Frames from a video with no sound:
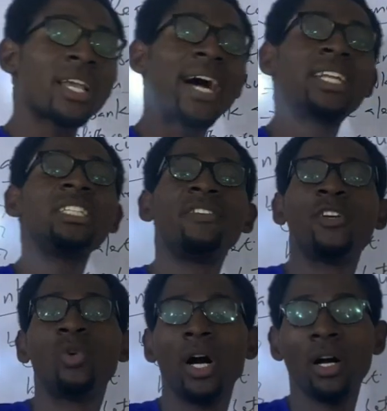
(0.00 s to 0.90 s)
an
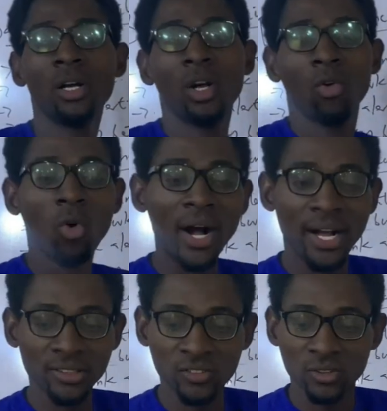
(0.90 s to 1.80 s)
individual who
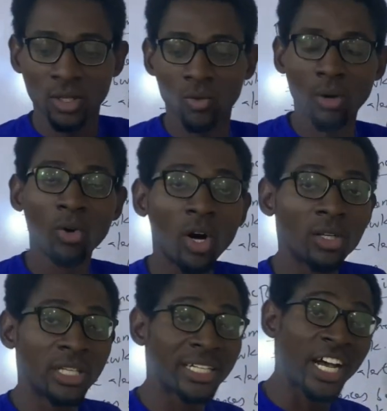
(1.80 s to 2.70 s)
has what we call
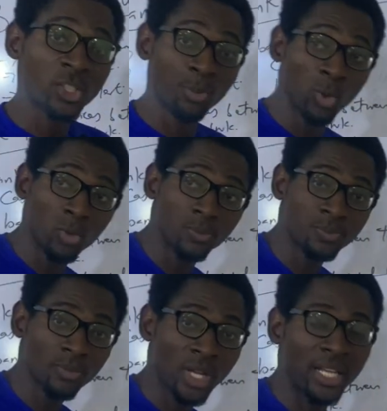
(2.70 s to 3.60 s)
the cash book,
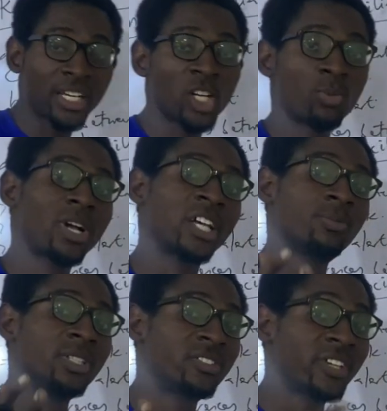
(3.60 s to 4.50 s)
and cash book has
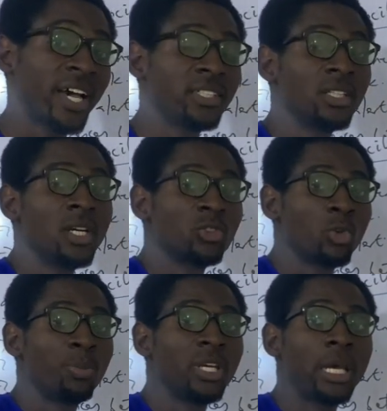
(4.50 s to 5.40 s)
been said to
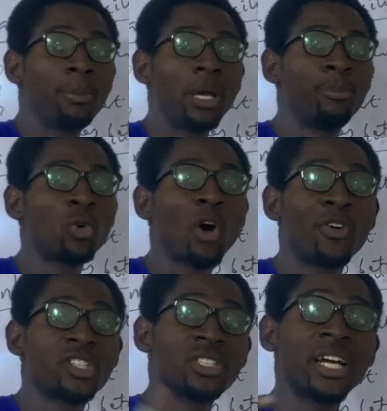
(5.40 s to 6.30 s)
be a book of
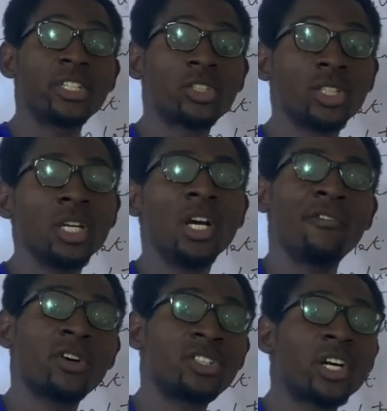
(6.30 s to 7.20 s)
original entry
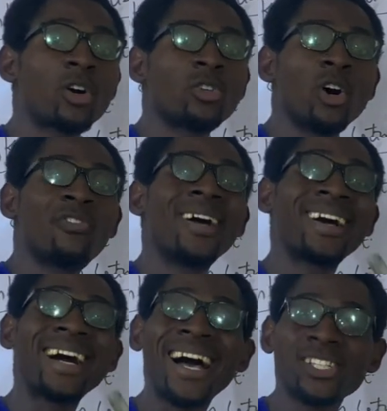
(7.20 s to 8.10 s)
for the record of
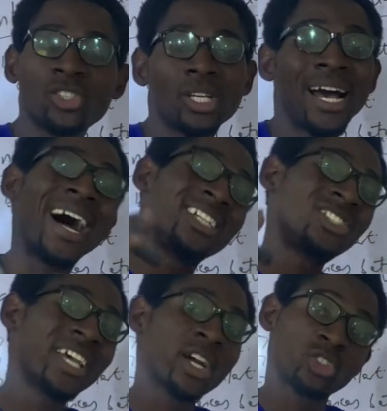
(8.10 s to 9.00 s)
cash and
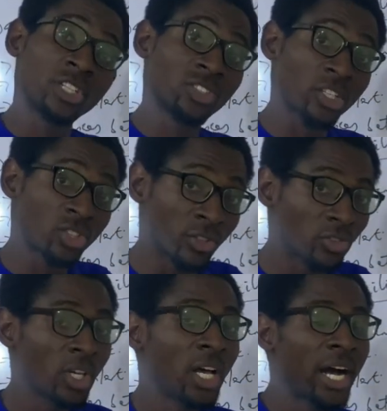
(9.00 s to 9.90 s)
check transactions.
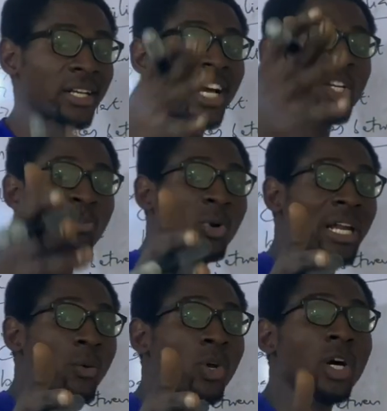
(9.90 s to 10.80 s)
And cash book, like
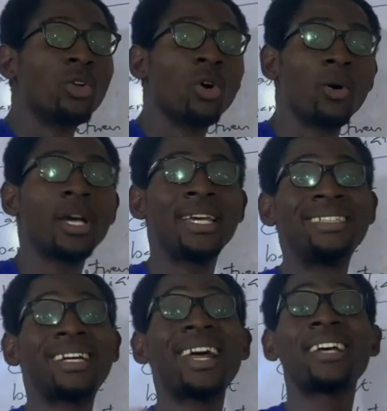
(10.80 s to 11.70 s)
we all know, is
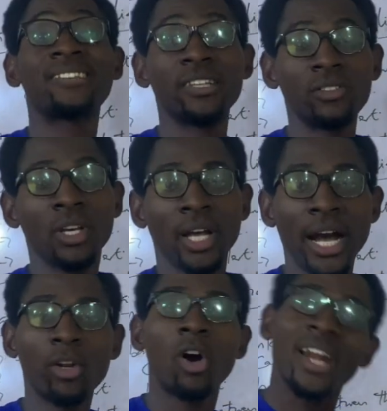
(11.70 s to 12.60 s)
an asset, and
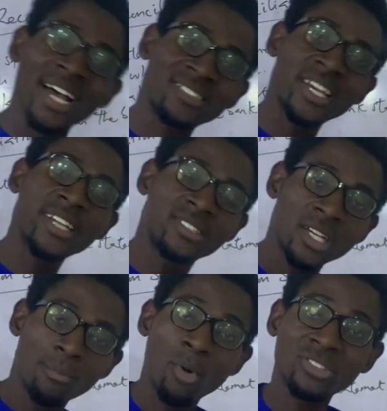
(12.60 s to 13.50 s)
all assets
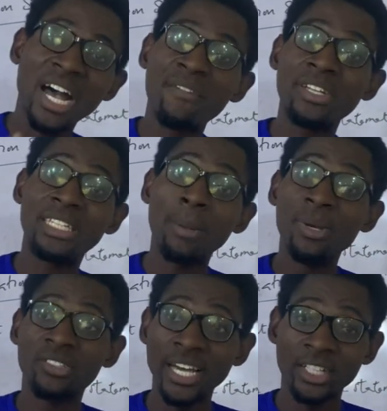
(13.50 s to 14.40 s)
must have a
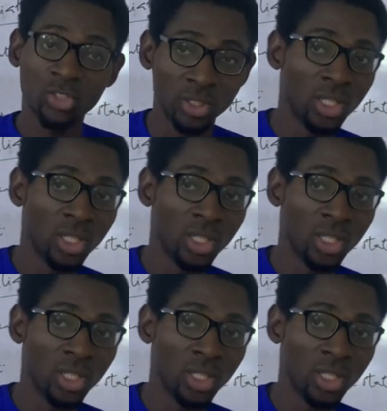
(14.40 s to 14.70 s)
debit entry.